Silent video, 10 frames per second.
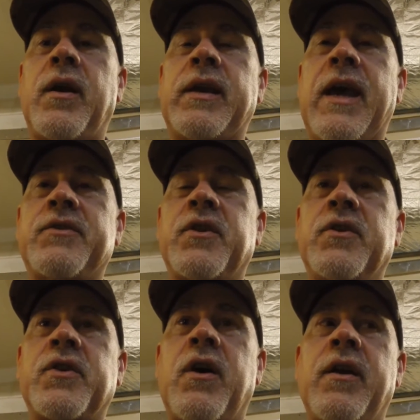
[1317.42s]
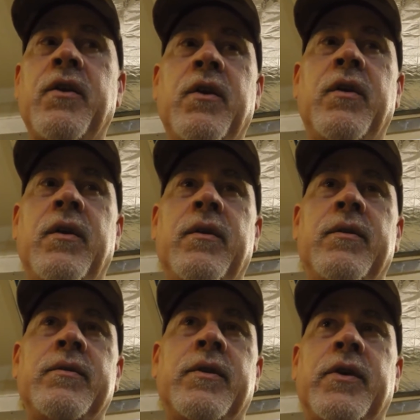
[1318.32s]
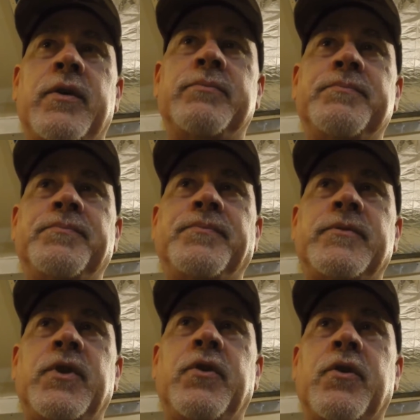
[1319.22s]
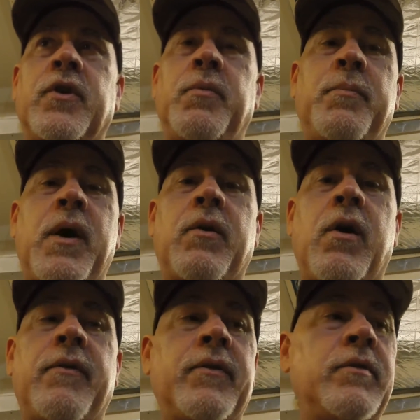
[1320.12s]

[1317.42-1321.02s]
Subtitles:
casting as hot, you're going to be better off.